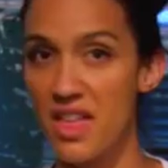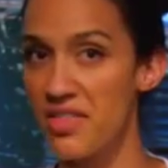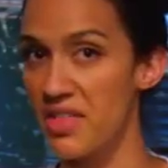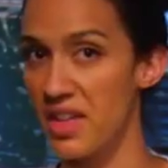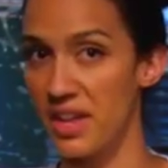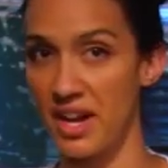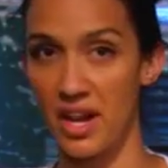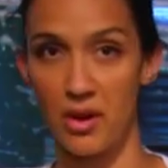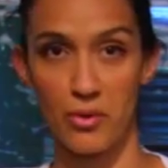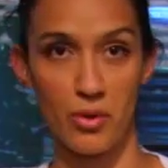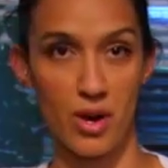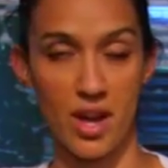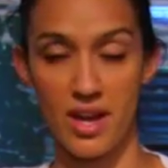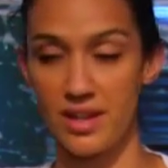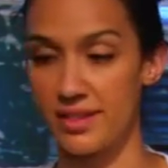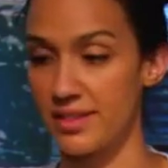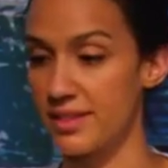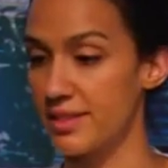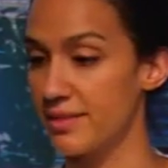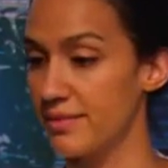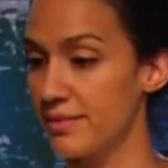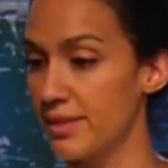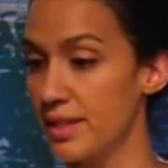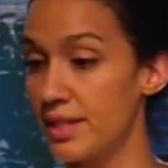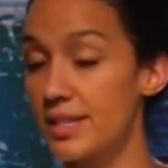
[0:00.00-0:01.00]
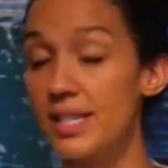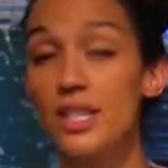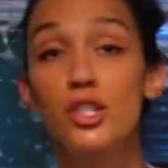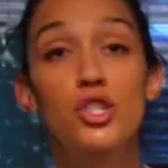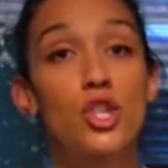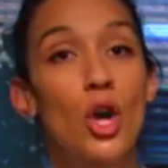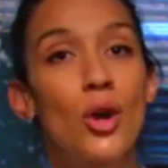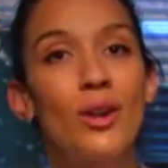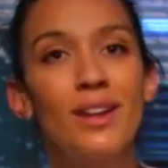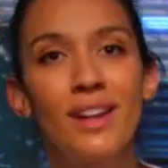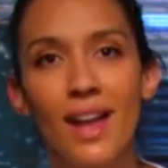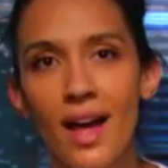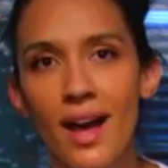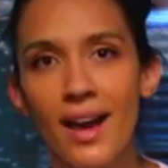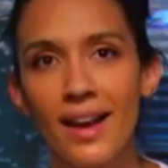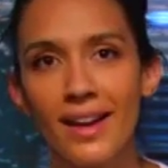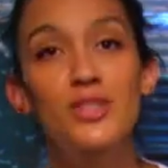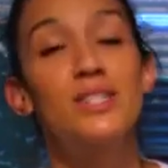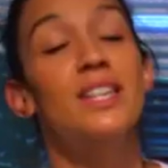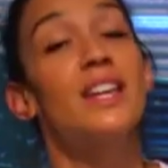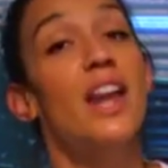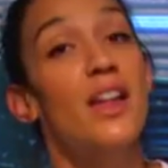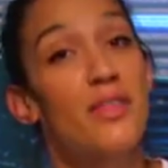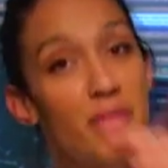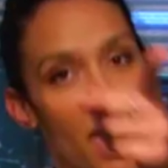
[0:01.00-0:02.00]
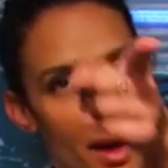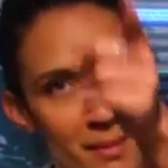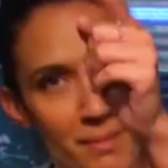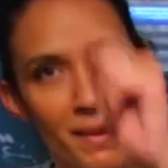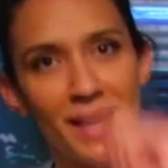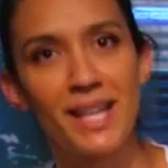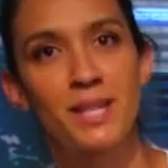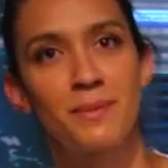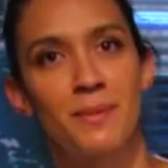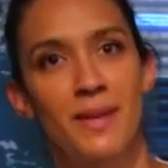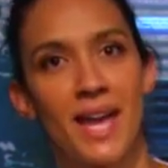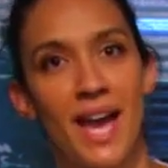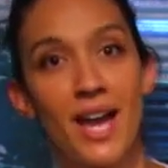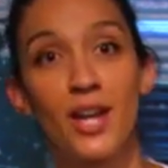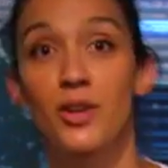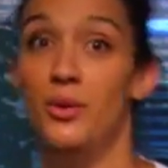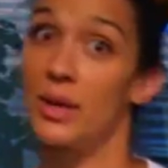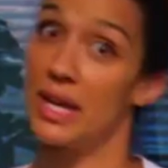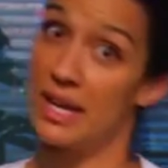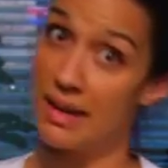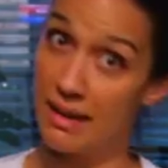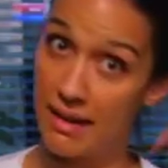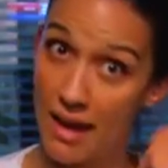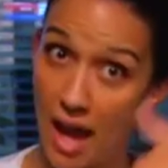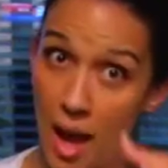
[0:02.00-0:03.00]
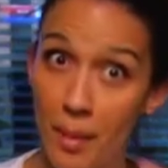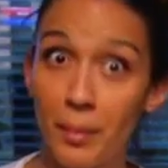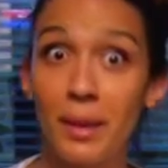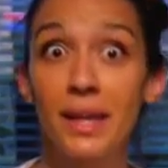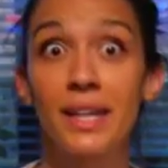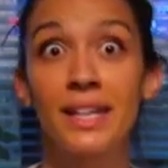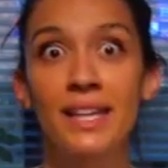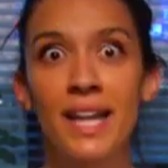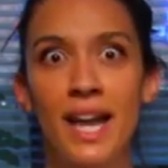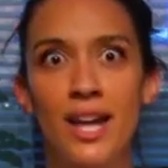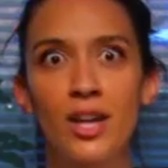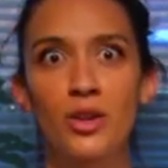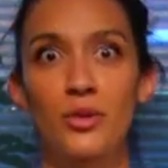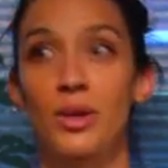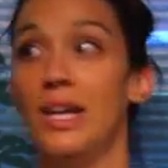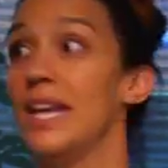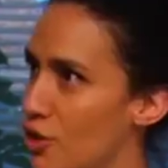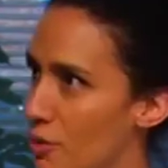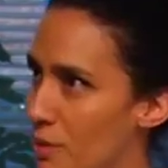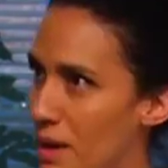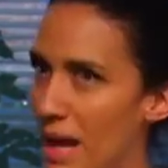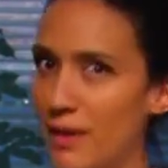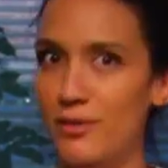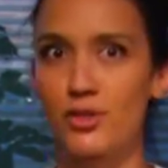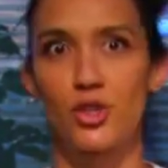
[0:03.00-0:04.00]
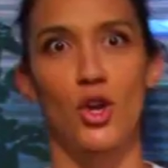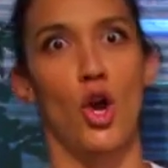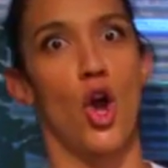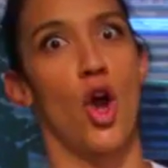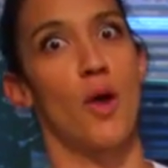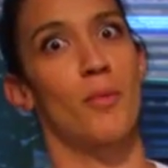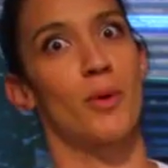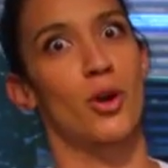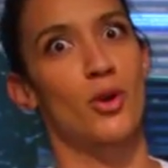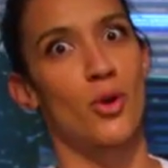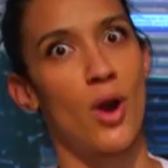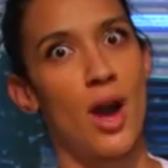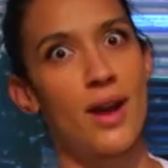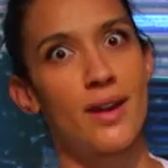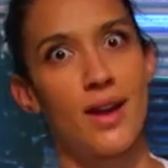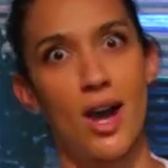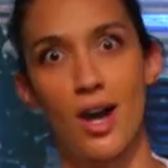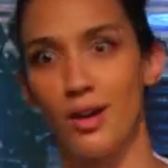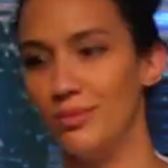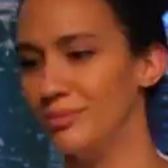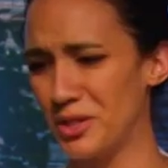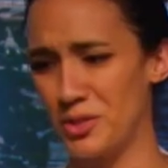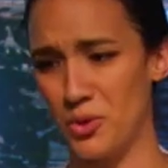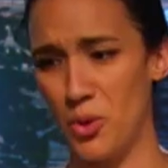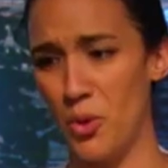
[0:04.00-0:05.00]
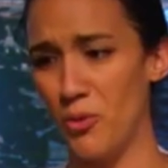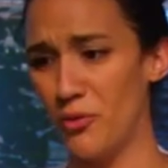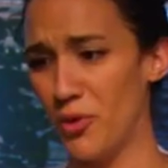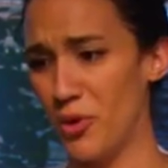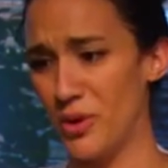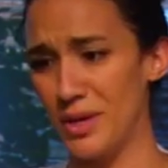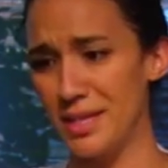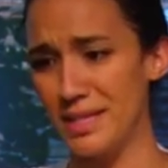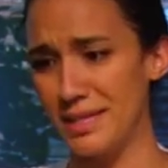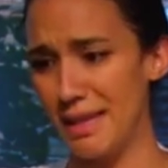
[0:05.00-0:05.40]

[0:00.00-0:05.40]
That ain't right. See, don't lie. You see, now that makes me angry. Now I'm getting angry. So I'm gonna have to go home and cry now. It's all very